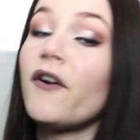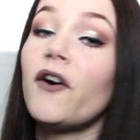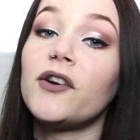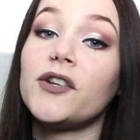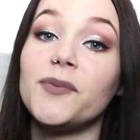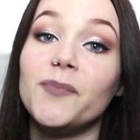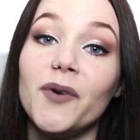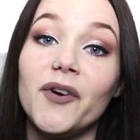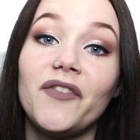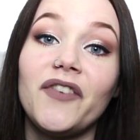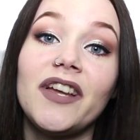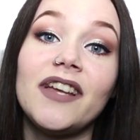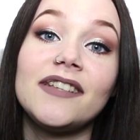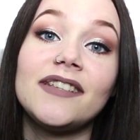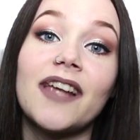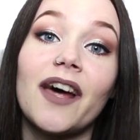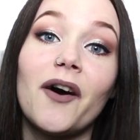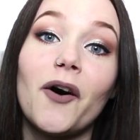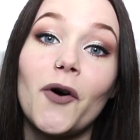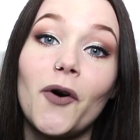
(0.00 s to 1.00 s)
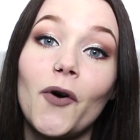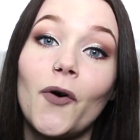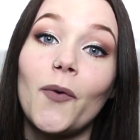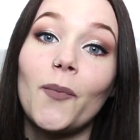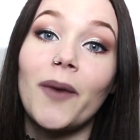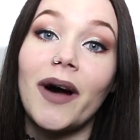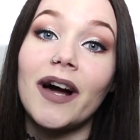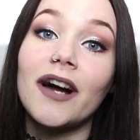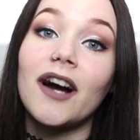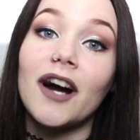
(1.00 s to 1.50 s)
far as movies, oh
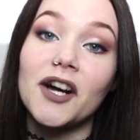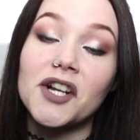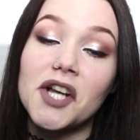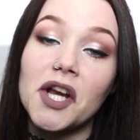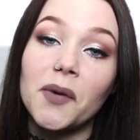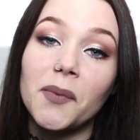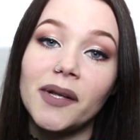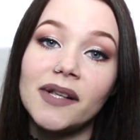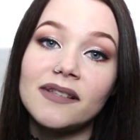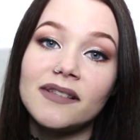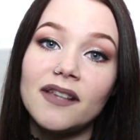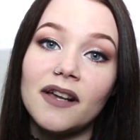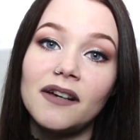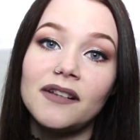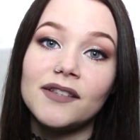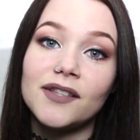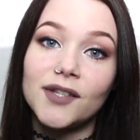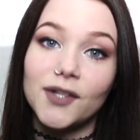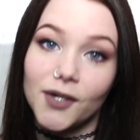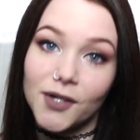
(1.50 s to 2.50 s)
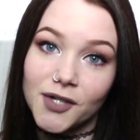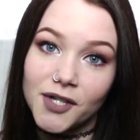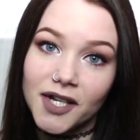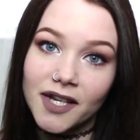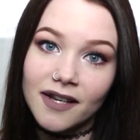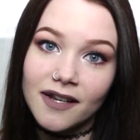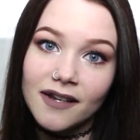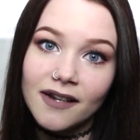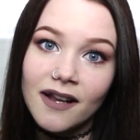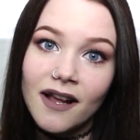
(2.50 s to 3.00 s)
my gosh, I went and saw
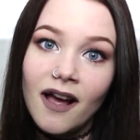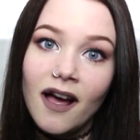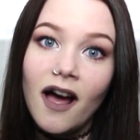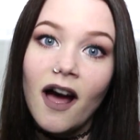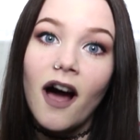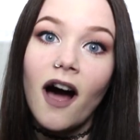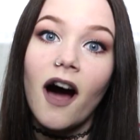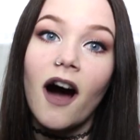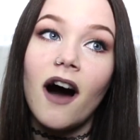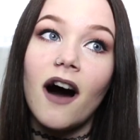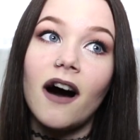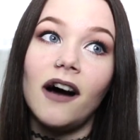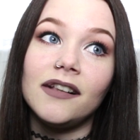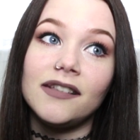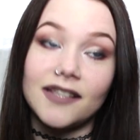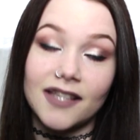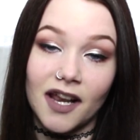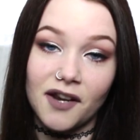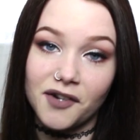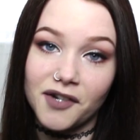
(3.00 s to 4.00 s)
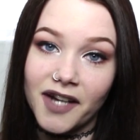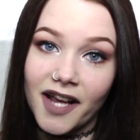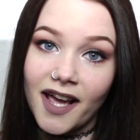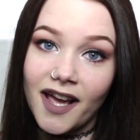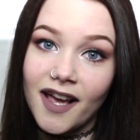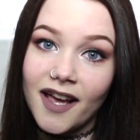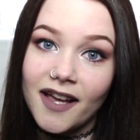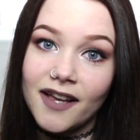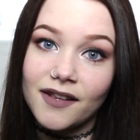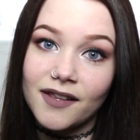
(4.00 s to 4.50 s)
Insurgent on
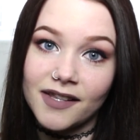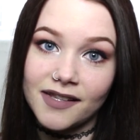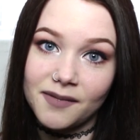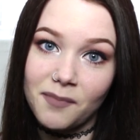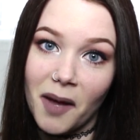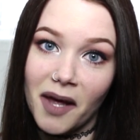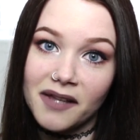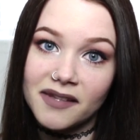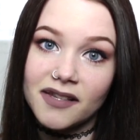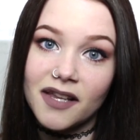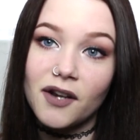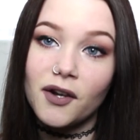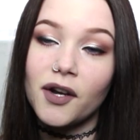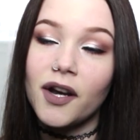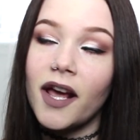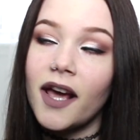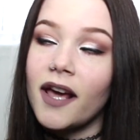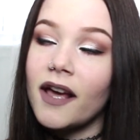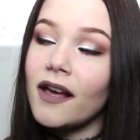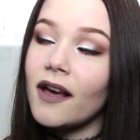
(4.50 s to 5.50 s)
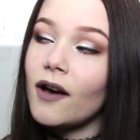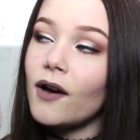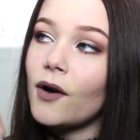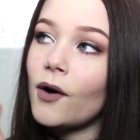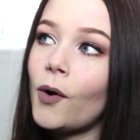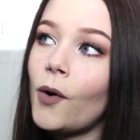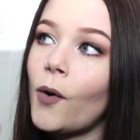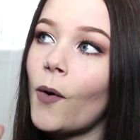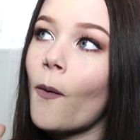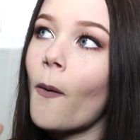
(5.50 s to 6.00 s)
Saturday, this past Saturday.
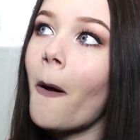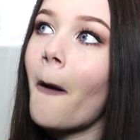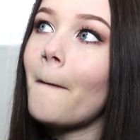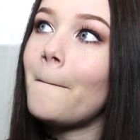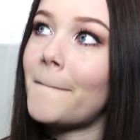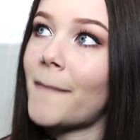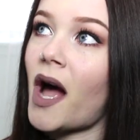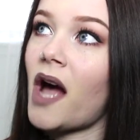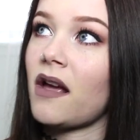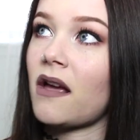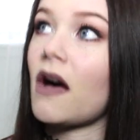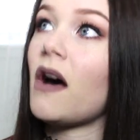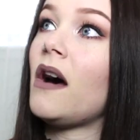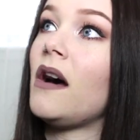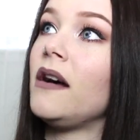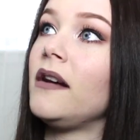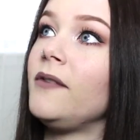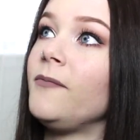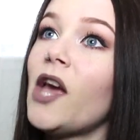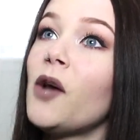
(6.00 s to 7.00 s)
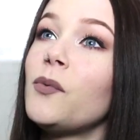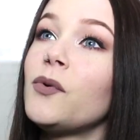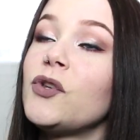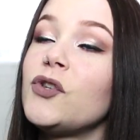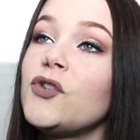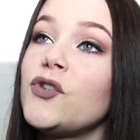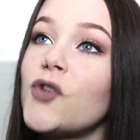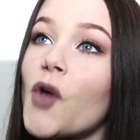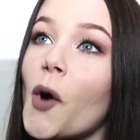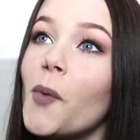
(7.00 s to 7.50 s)
Oh my god. It
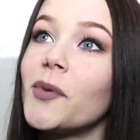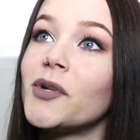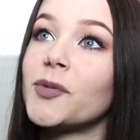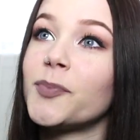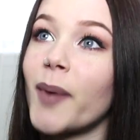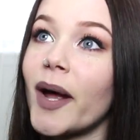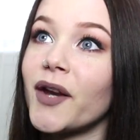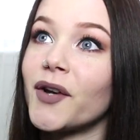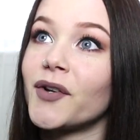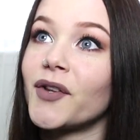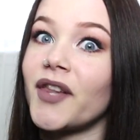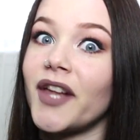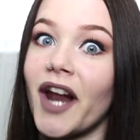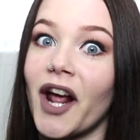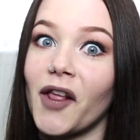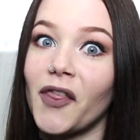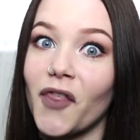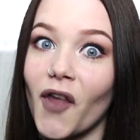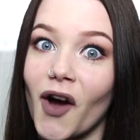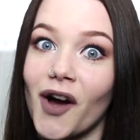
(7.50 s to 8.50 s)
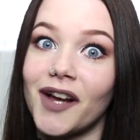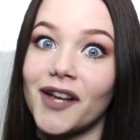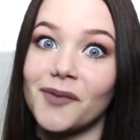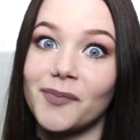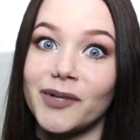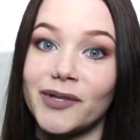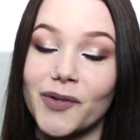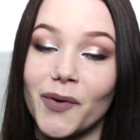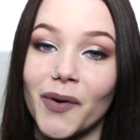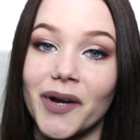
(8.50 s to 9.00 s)
was so much better than I thought it
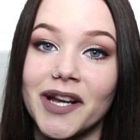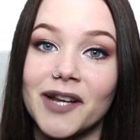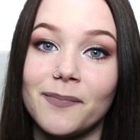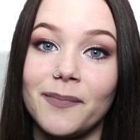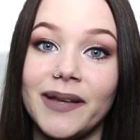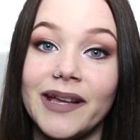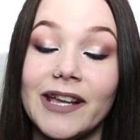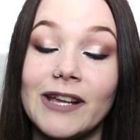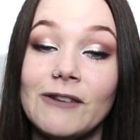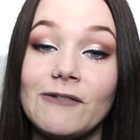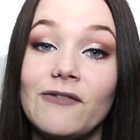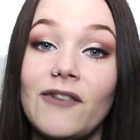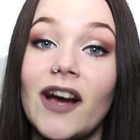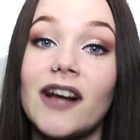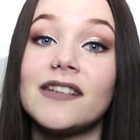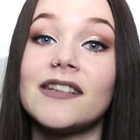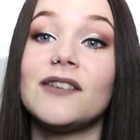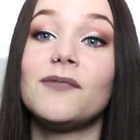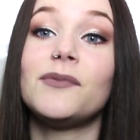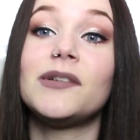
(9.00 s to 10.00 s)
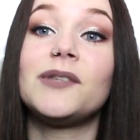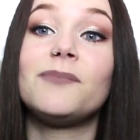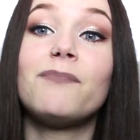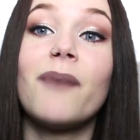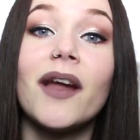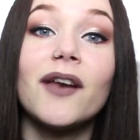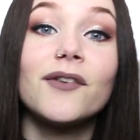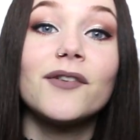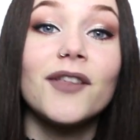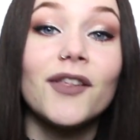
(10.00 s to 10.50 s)
was going to be. In fact, it was
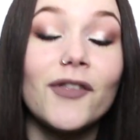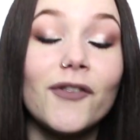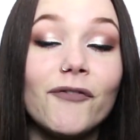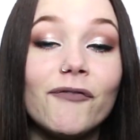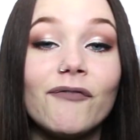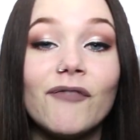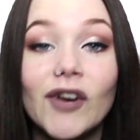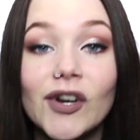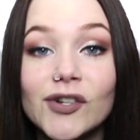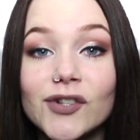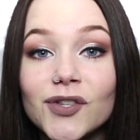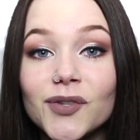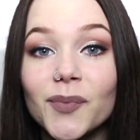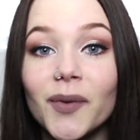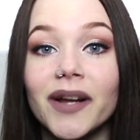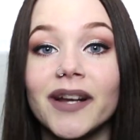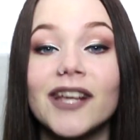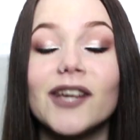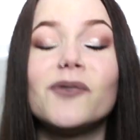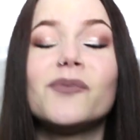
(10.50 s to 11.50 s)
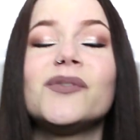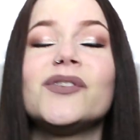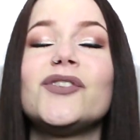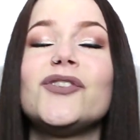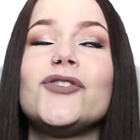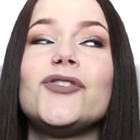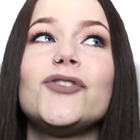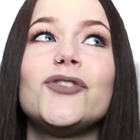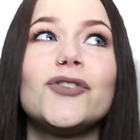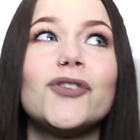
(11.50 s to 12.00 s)
better than the first one. It was
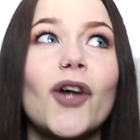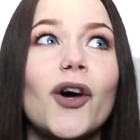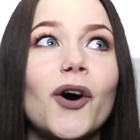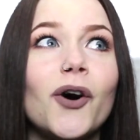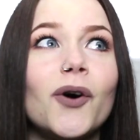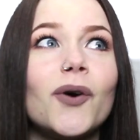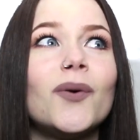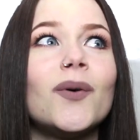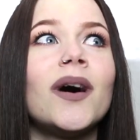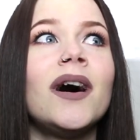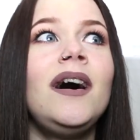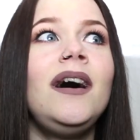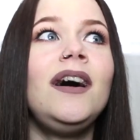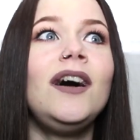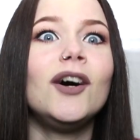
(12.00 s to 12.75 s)
so